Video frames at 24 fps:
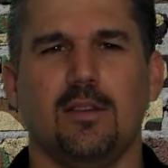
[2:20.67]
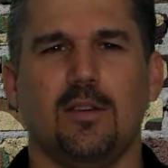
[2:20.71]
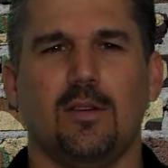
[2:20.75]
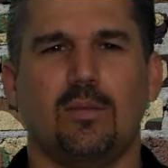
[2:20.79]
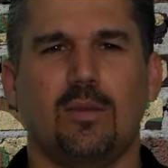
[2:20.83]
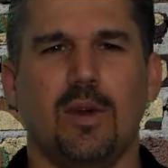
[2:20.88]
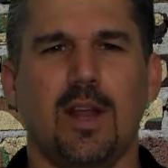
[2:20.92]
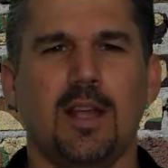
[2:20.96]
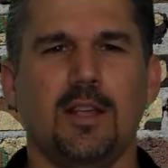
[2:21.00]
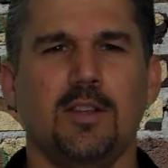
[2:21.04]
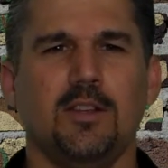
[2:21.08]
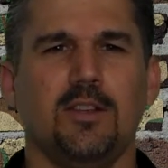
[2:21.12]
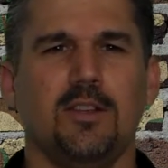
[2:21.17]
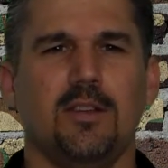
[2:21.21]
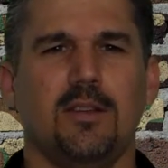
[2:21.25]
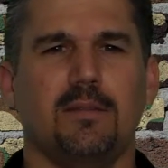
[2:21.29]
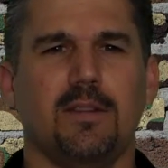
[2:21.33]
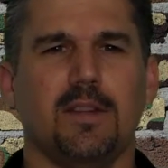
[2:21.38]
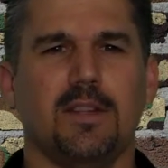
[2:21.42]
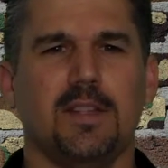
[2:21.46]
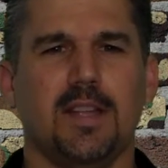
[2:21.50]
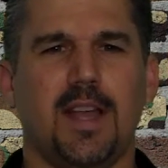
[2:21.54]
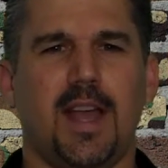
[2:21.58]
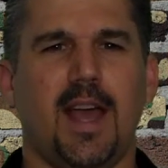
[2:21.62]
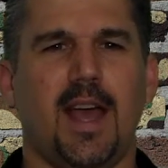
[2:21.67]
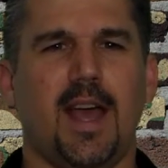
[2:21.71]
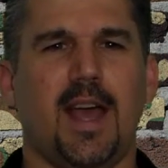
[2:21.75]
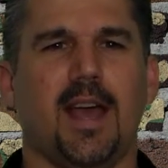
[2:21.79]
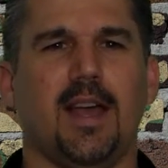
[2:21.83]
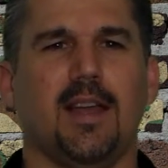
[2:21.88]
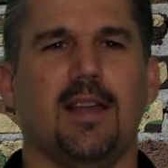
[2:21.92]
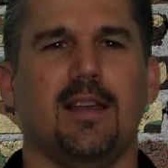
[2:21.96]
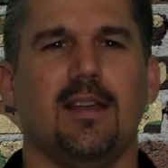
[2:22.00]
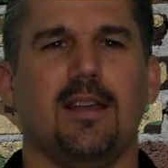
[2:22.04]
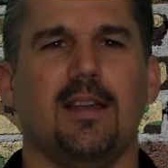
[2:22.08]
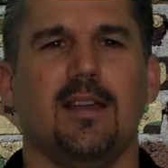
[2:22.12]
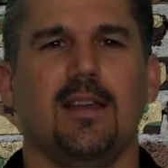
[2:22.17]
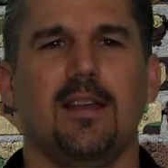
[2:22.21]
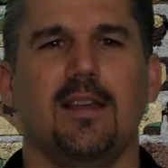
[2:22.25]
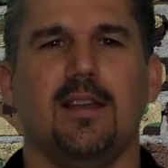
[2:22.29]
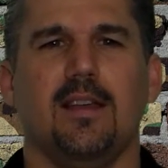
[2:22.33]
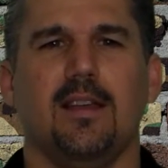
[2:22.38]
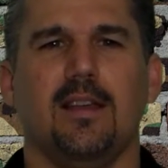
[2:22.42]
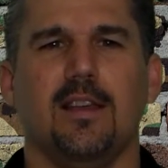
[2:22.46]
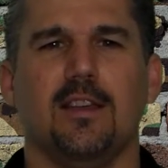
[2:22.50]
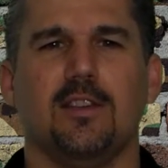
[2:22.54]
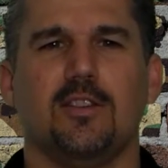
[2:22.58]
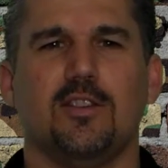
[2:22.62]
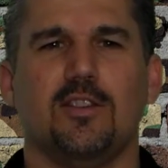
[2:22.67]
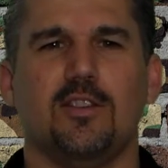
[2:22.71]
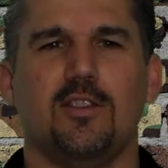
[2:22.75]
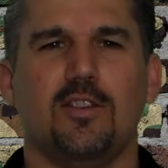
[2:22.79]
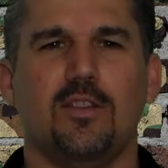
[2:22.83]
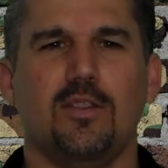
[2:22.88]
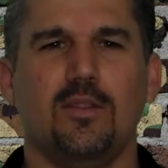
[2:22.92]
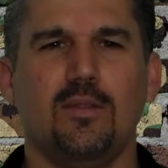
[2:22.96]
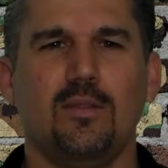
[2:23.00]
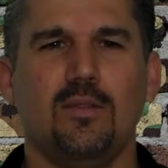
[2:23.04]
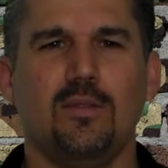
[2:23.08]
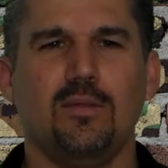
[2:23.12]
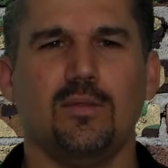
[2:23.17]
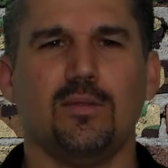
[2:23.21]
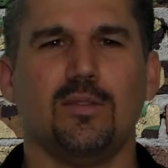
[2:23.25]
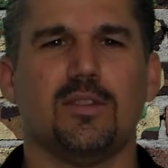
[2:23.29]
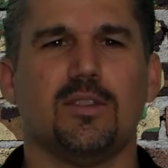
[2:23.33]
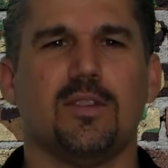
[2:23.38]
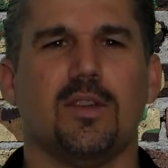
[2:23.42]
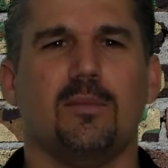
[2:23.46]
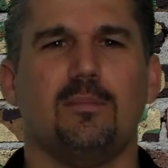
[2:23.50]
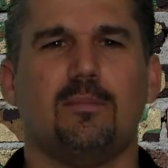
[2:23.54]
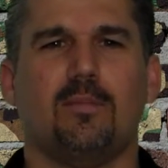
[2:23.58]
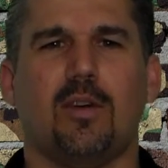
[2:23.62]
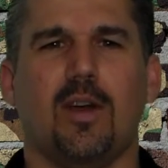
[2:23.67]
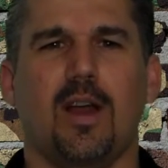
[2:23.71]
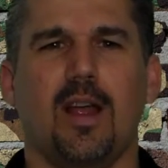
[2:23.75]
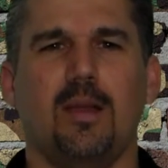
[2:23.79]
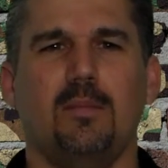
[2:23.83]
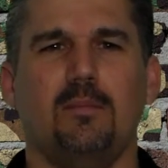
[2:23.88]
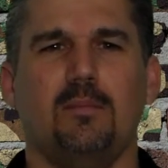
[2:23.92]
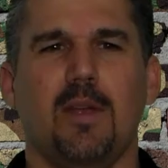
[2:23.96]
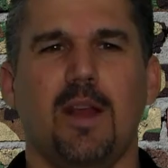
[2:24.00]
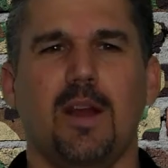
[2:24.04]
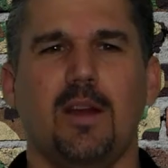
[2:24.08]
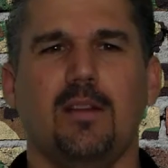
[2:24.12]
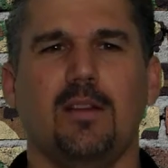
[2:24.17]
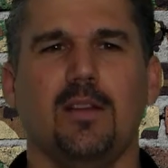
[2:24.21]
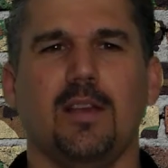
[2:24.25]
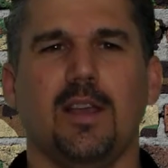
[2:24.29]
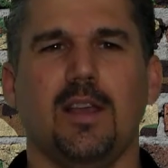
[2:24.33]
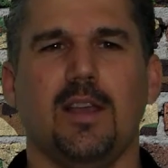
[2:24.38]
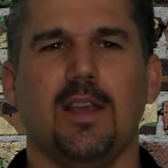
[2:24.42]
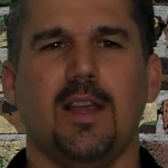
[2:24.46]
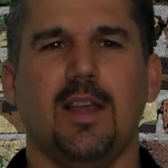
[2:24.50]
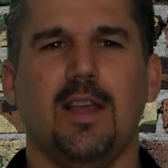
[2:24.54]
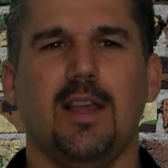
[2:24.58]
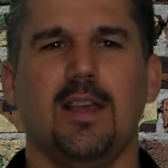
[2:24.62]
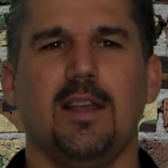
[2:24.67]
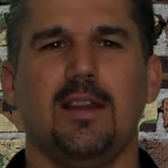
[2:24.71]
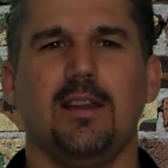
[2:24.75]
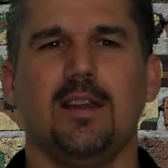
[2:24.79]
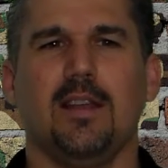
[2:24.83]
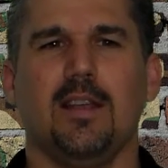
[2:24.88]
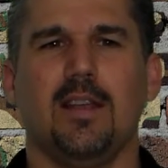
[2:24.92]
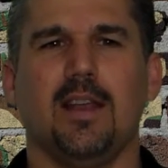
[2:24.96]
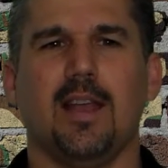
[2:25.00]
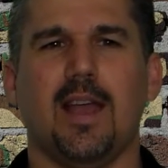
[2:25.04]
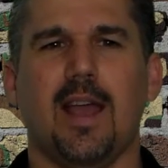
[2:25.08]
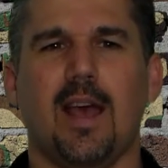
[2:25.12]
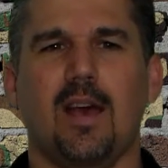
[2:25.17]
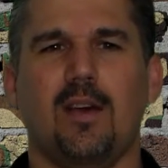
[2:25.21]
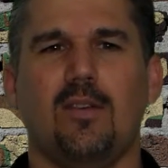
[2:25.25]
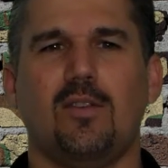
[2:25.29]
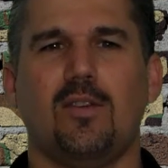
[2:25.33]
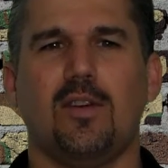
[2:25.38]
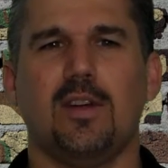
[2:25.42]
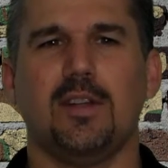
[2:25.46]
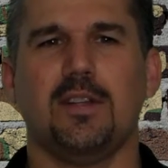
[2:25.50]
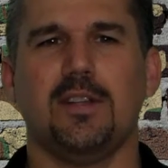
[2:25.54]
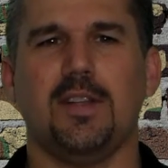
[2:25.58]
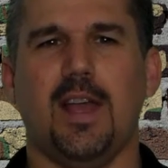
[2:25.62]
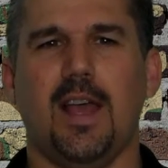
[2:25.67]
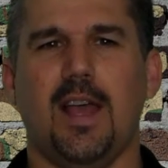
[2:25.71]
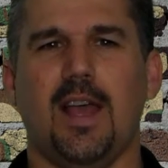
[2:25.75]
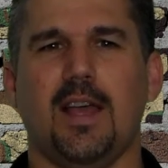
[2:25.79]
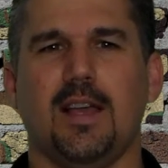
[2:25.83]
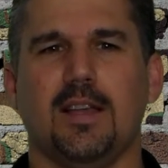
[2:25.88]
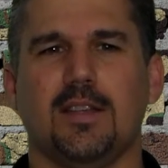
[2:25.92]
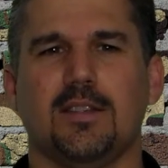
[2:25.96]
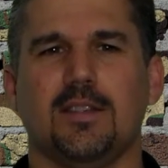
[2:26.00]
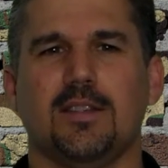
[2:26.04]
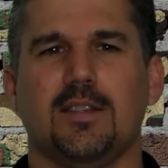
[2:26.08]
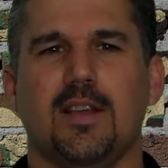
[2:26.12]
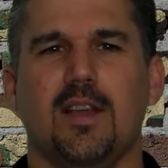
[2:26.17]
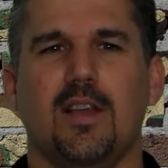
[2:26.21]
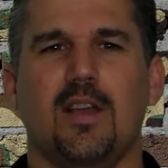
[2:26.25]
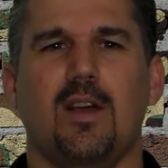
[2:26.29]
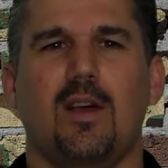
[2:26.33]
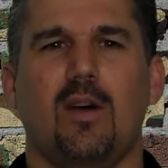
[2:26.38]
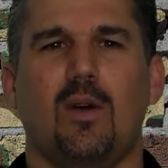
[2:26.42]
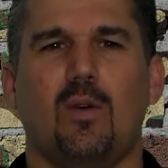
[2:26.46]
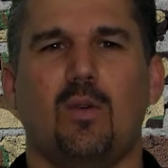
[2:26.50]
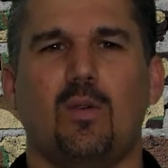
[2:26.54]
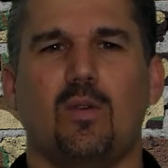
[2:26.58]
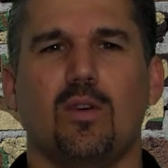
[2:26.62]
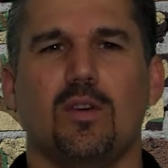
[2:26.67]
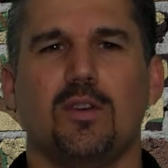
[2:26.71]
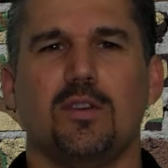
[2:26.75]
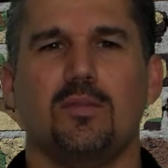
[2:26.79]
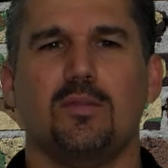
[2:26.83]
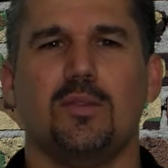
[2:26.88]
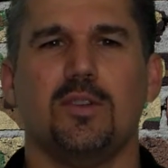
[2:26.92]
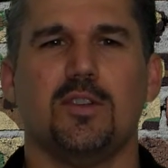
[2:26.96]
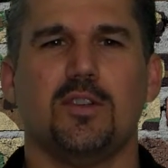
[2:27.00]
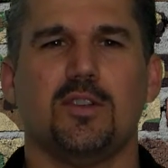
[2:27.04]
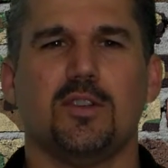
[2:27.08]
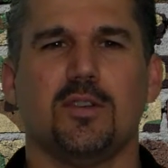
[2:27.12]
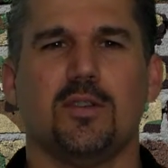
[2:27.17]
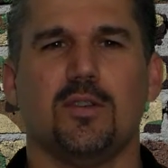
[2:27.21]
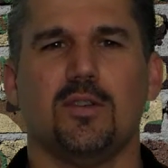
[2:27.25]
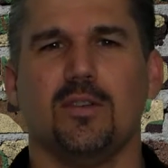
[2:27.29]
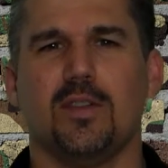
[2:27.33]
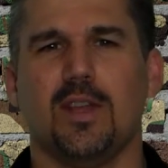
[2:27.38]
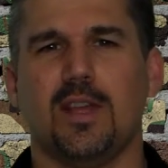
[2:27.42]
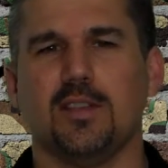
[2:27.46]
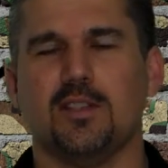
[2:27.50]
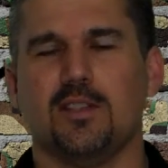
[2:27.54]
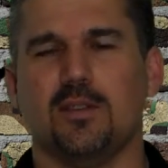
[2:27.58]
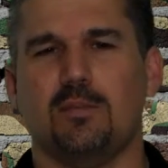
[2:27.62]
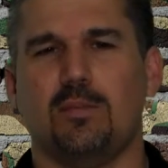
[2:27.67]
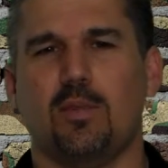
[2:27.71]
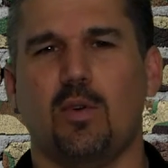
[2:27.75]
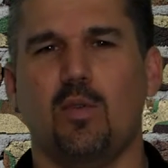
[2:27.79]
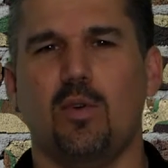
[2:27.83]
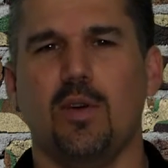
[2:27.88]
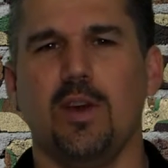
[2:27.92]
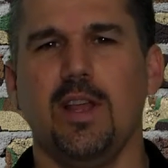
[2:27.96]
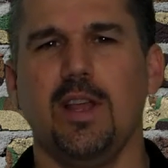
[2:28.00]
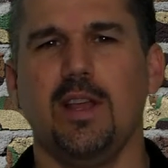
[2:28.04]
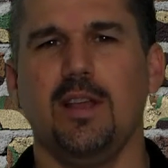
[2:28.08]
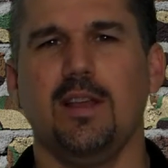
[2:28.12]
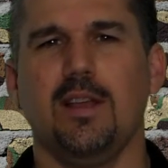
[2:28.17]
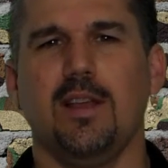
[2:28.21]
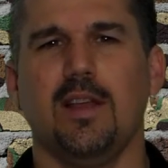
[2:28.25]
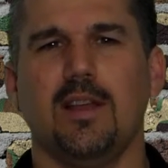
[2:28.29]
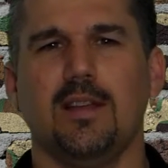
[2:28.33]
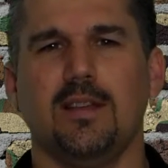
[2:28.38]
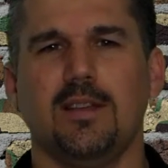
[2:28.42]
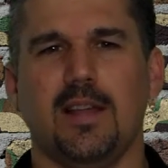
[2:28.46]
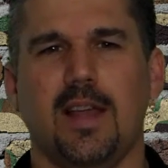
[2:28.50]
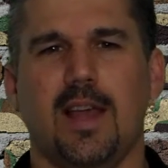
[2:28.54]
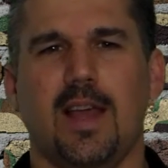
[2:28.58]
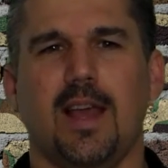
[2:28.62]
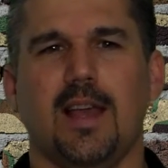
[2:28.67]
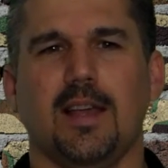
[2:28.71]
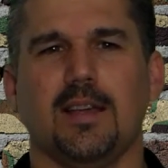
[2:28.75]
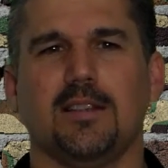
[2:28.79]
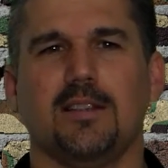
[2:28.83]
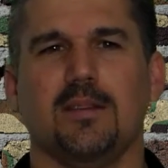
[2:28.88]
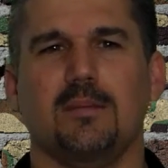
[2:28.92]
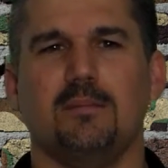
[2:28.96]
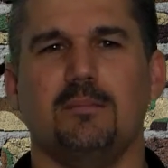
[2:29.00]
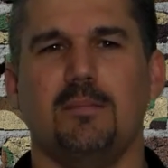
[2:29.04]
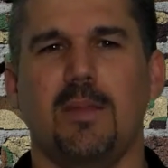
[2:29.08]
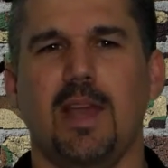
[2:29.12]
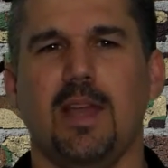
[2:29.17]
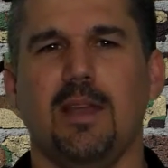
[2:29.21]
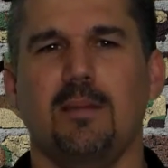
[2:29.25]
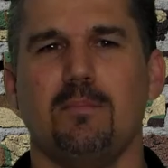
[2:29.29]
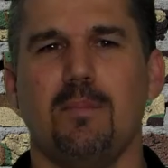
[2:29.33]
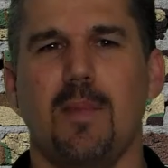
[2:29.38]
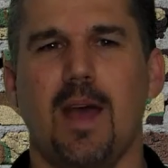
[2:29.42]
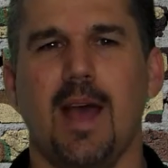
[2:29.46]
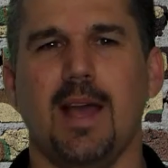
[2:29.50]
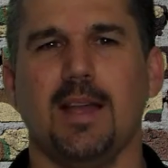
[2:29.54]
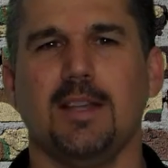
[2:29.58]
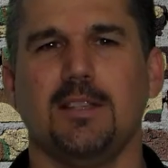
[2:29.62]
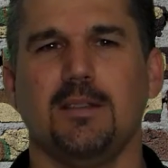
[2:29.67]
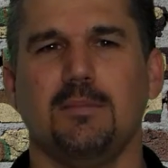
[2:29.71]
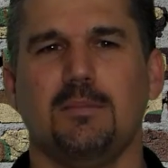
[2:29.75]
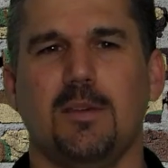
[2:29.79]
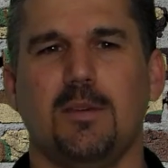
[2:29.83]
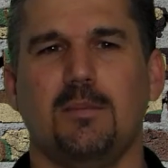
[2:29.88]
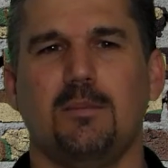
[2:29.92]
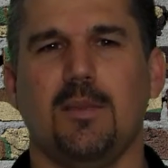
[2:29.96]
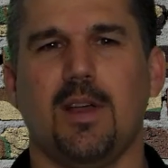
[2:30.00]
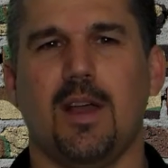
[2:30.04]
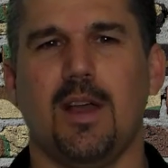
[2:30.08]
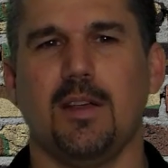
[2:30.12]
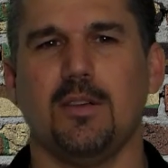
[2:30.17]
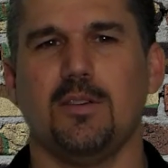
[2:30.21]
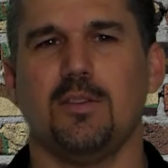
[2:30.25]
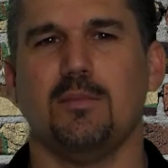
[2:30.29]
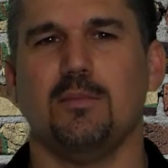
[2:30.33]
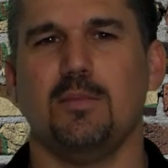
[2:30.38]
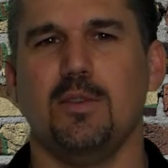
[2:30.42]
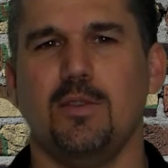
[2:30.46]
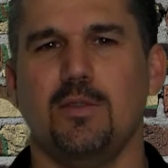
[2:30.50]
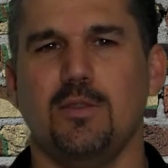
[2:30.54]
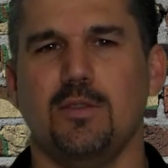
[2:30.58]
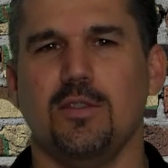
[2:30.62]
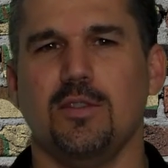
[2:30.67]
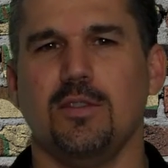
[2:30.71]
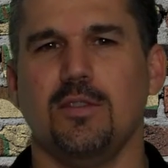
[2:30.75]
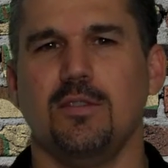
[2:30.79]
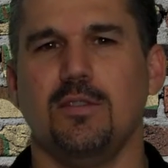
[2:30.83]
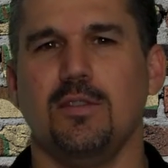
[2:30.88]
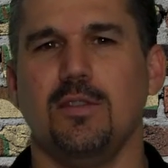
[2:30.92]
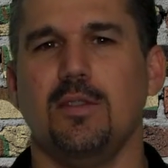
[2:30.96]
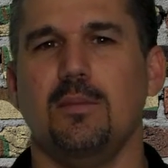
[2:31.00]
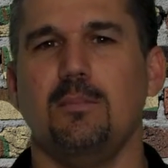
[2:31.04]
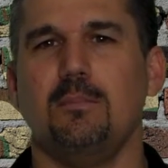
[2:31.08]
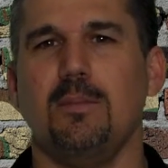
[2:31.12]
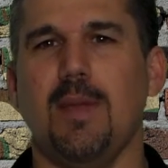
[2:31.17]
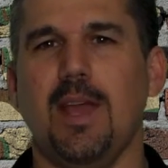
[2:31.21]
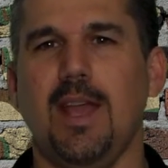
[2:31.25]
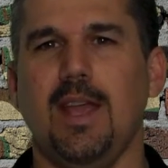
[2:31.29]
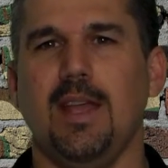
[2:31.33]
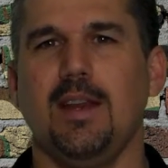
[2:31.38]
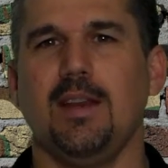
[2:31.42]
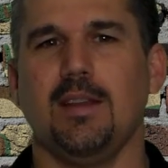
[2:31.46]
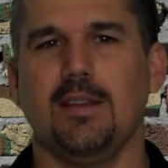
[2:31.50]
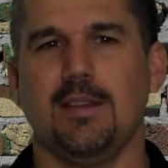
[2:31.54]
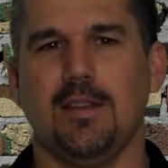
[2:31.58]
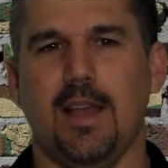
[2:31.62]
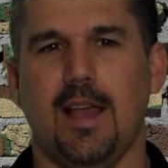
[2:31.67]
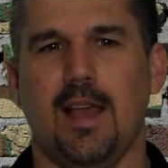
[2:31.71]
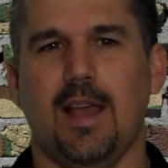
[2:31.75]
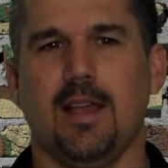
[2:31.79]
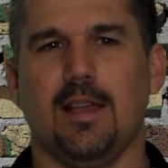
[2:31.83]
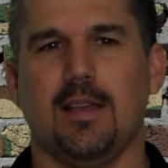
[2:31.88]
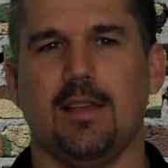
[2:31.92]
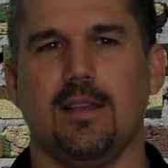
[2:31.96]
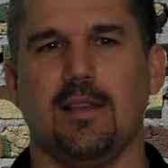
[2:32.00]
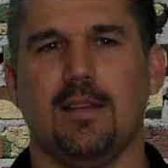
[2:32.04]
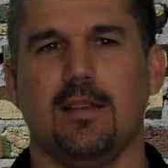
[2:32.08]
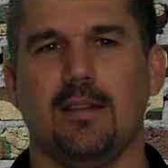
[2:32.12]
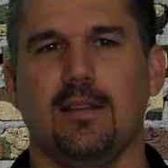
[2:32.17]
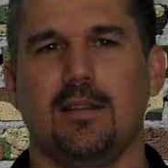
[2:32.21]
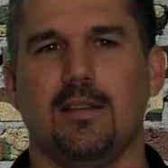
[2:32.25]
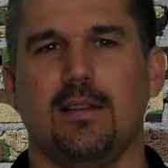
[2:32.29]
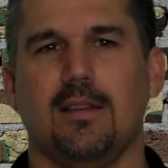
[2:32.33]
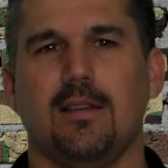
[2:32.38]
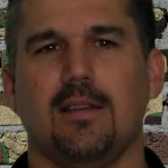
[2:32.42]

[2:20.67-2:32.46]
The direction of attack is used primarily in counterattacks or to ensure that supporting attacks make maximum contribution to the main attack.